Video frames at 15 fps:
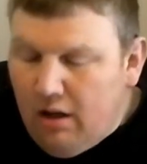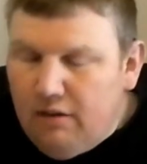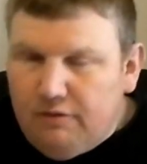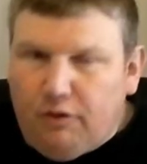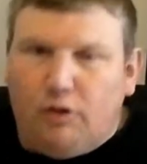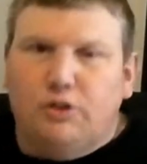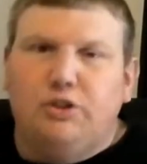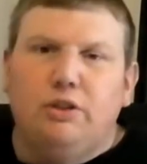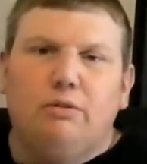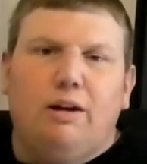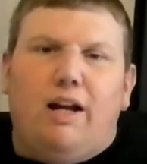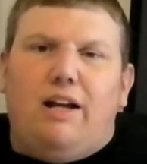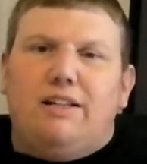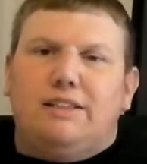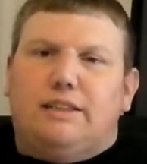First two
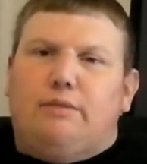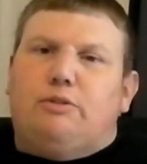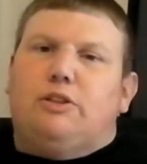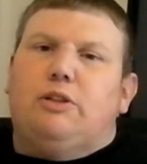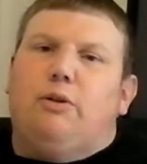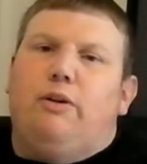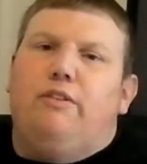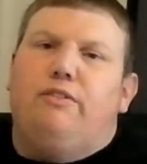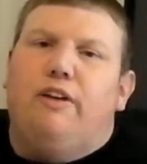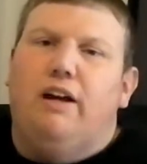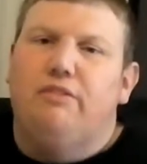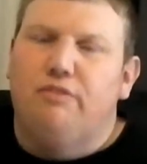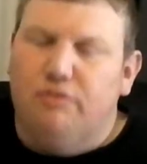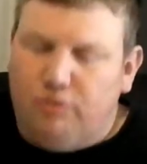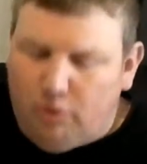rounds, that was
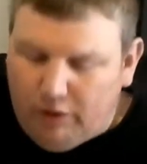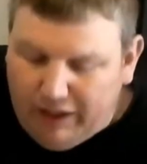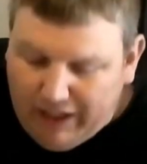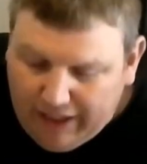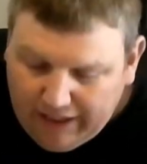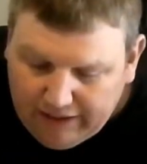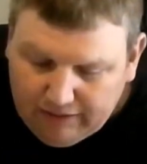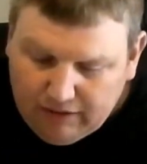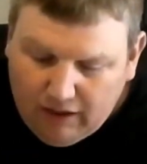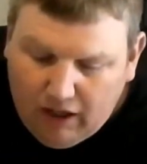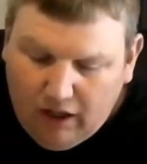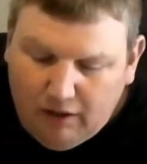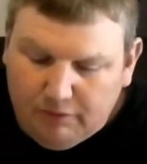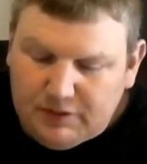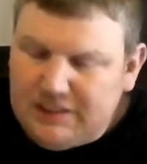35 and 48,
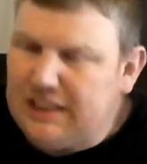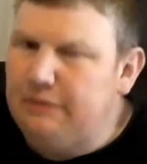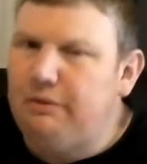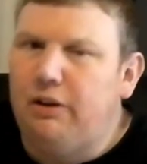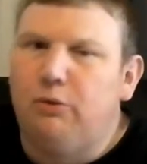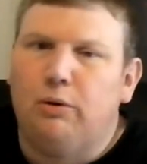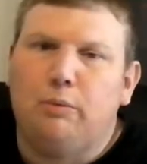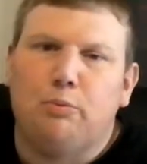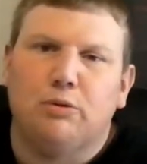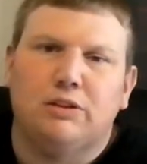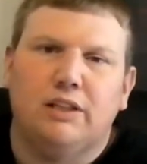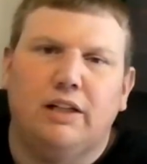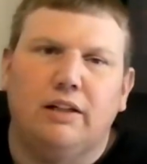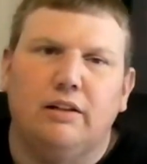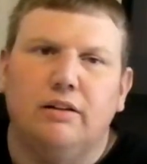
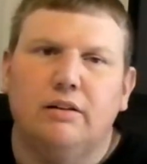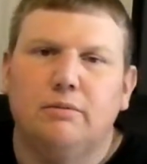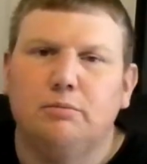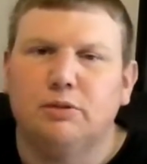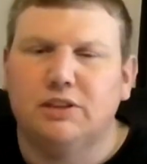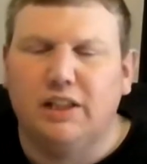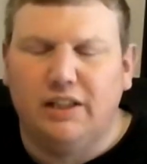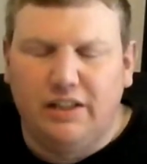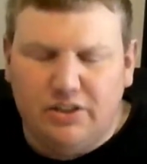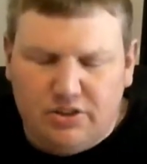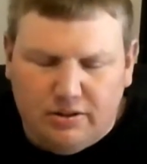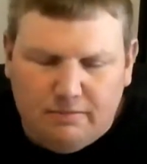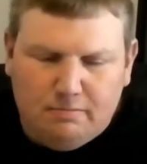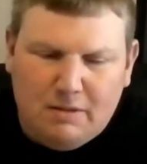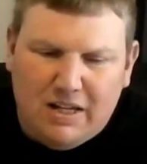73%
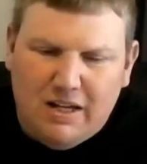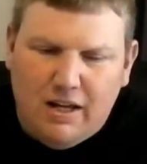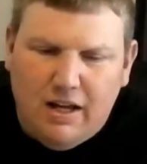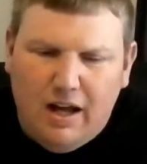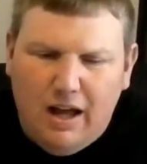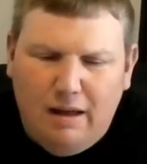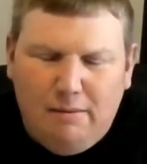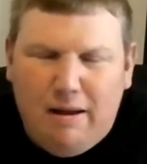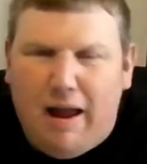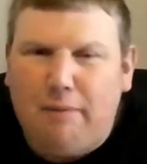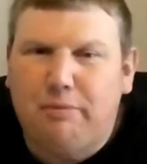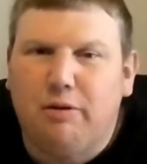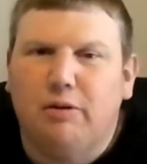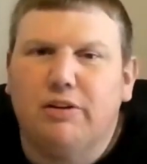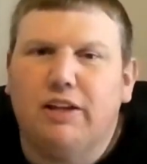percentage. I'm
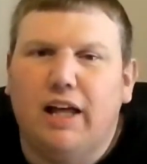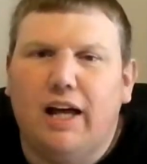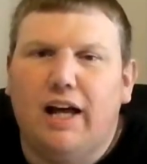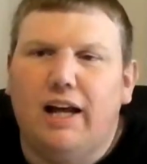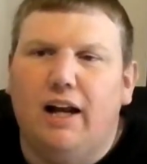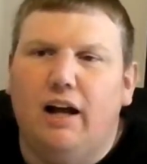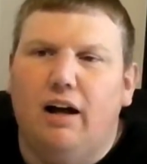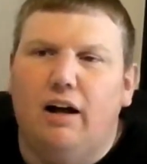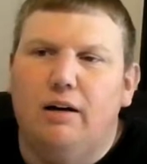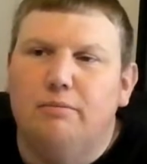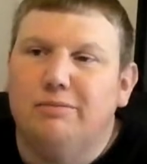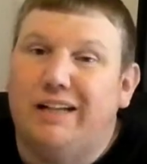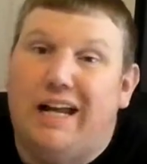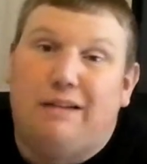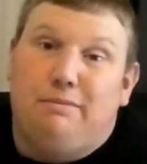happy with
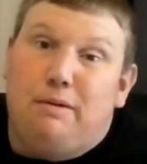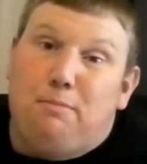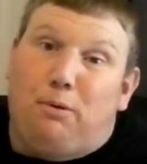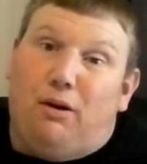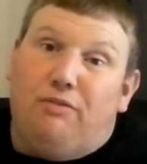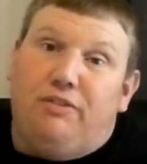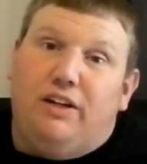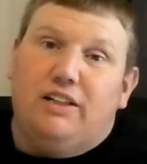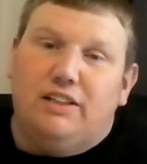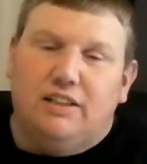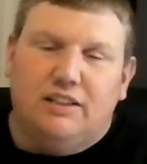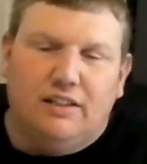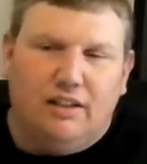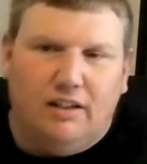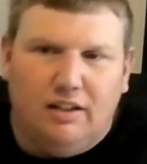that. Can't be
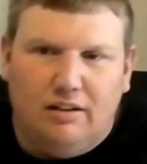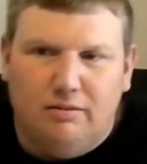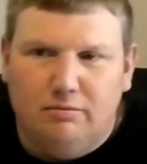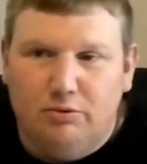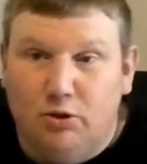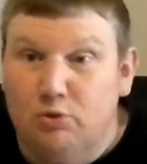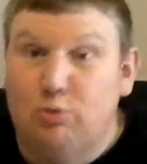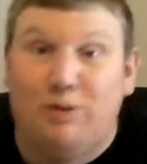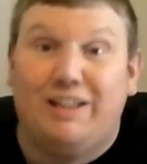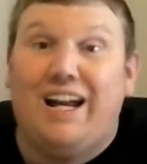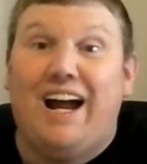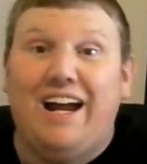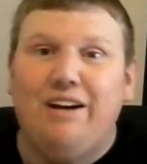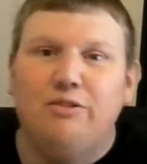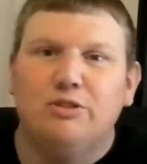perfect. There's one
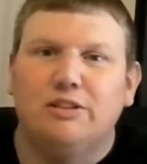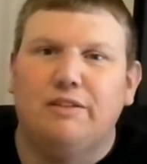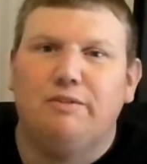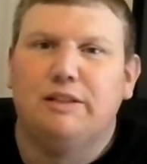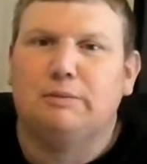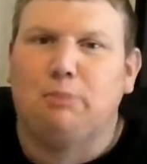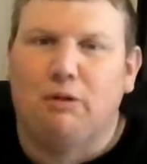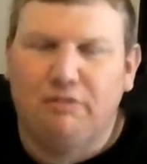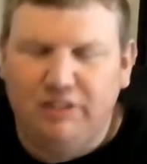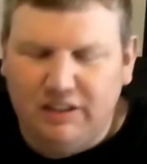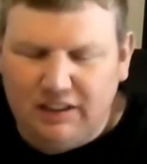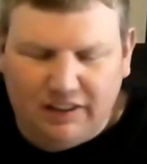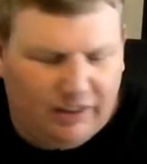guy who's left as perfect.